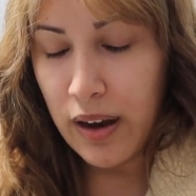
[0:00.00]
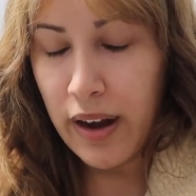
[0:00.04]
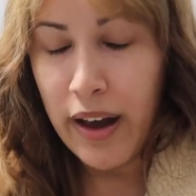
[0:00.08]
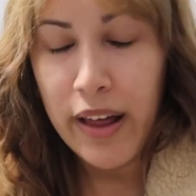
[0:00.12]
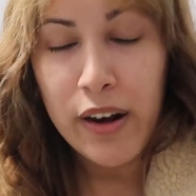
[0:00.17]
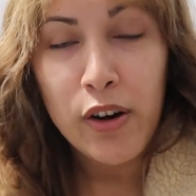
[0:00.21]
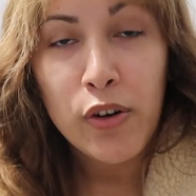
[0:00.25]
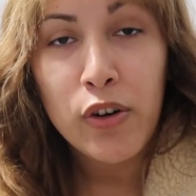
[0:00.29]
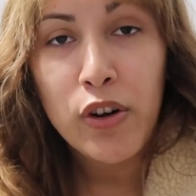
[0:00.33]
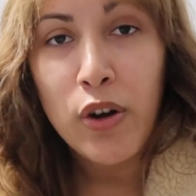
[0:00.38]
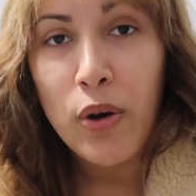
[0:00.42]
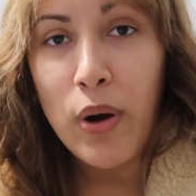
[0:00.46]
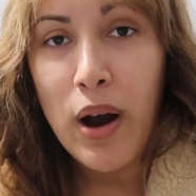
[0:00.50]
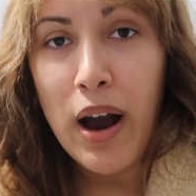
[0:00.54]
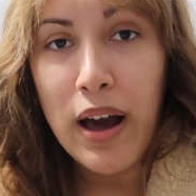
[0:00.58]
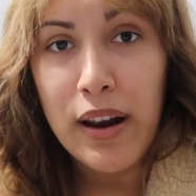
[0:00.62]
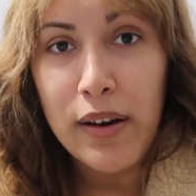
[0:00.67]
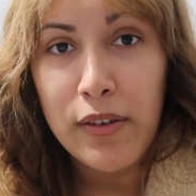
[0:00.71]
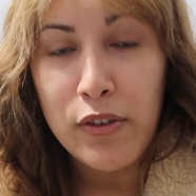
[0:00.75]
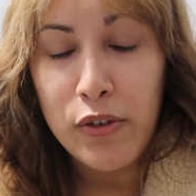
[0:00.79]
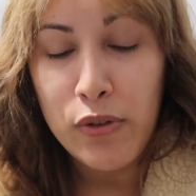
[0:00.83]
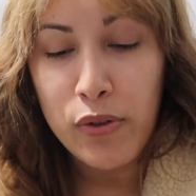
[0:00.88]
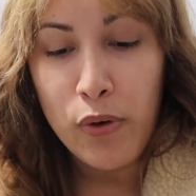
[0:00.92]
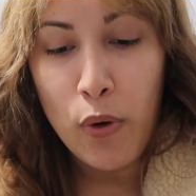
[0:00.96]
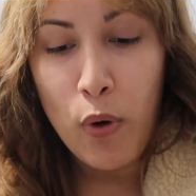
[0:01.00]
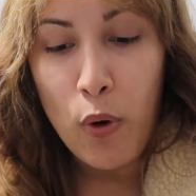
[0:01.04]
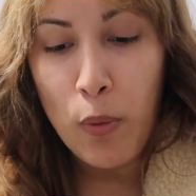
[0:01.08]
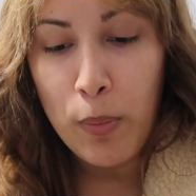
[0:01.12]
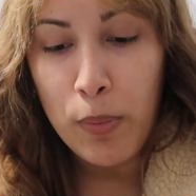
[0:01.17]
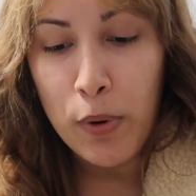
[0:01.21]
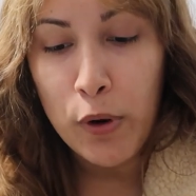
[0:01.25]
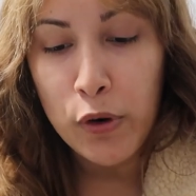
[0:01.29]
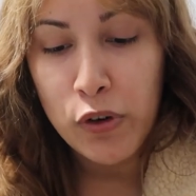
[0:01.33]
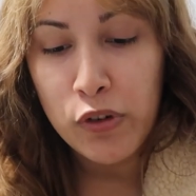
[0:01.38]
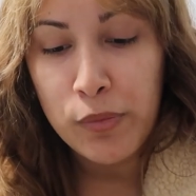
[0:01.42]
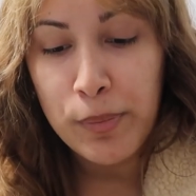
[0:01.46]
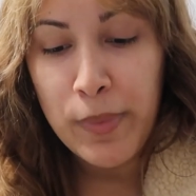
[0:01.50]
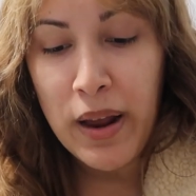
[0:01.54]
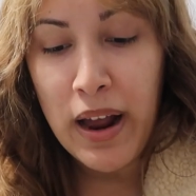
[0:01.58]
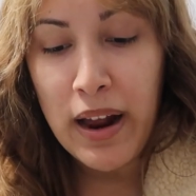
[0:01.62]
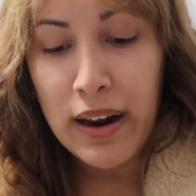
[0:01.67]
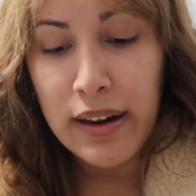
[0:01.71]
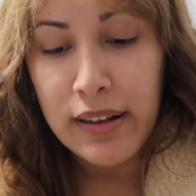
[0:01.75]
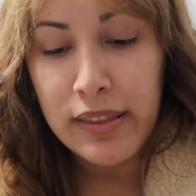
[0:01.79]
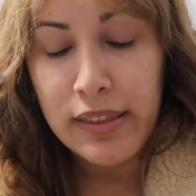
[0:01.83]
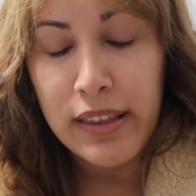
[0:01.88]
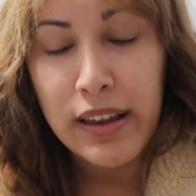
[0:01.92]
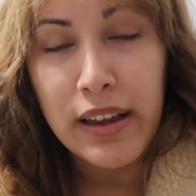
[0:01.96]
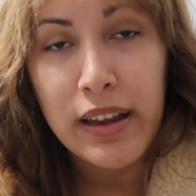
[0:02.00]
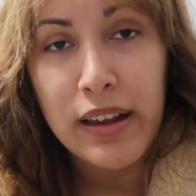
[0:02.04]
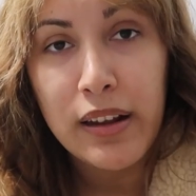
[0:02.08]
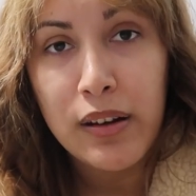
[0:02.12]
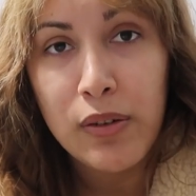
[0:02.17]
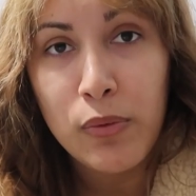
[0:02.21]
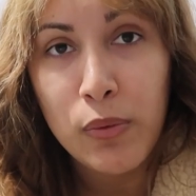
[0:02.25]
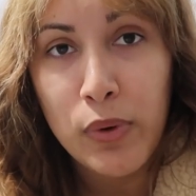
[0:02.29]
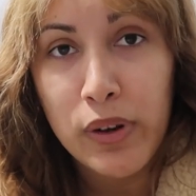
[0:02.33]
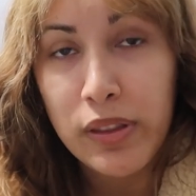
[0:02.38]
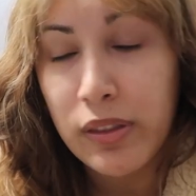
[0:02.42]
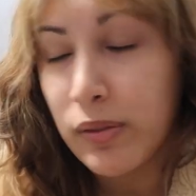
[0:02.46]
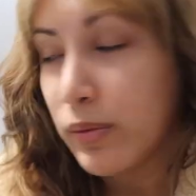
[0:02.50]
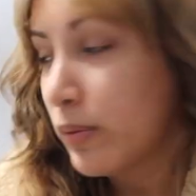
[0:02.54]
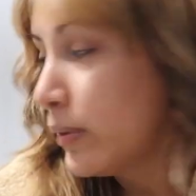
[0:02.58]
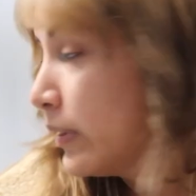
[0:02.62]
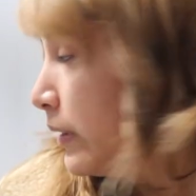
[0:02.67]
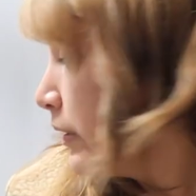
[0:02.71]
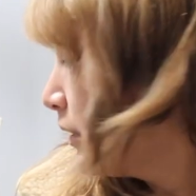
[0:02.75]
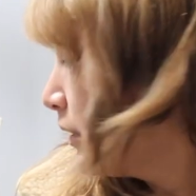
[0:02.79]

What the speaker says: I don't know how to do the whole pushback thing with